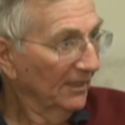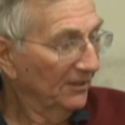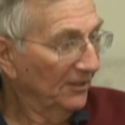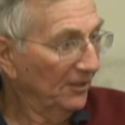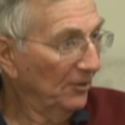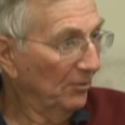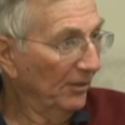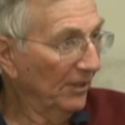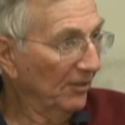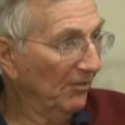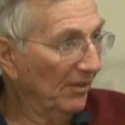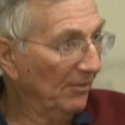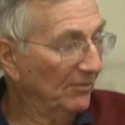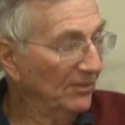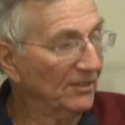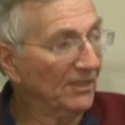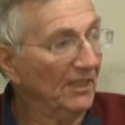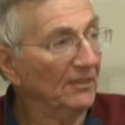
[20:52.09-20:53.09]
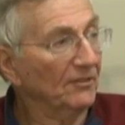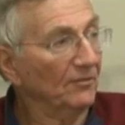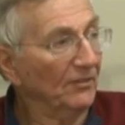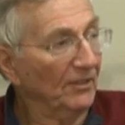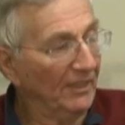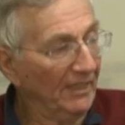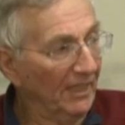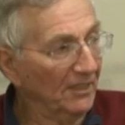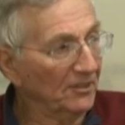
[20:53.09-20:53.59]
The UN agreement says for
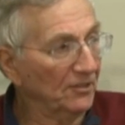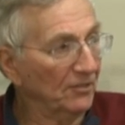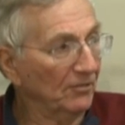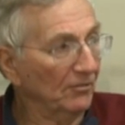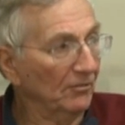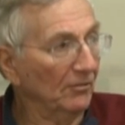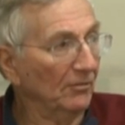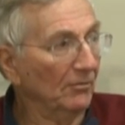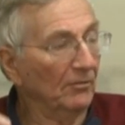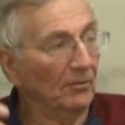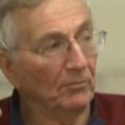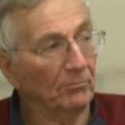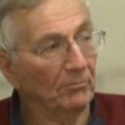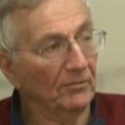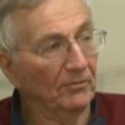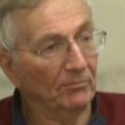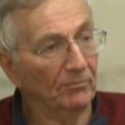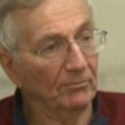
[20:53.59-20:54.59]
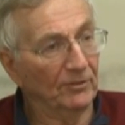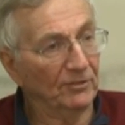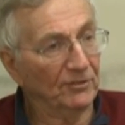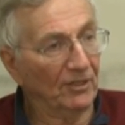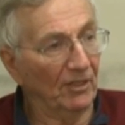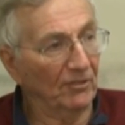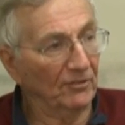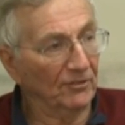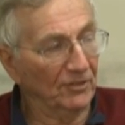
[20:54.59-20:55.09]
the next year,
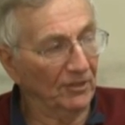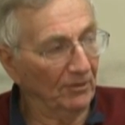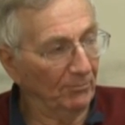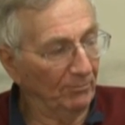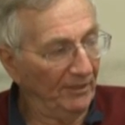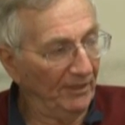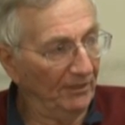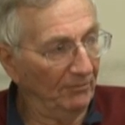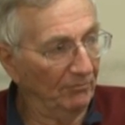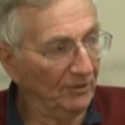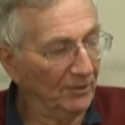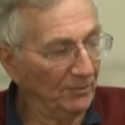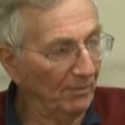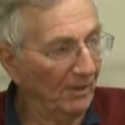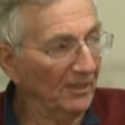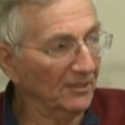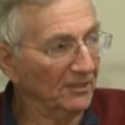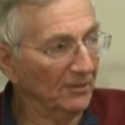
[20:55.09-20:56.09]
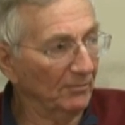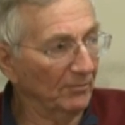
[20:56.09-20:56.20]
Bashar is going to be responsible.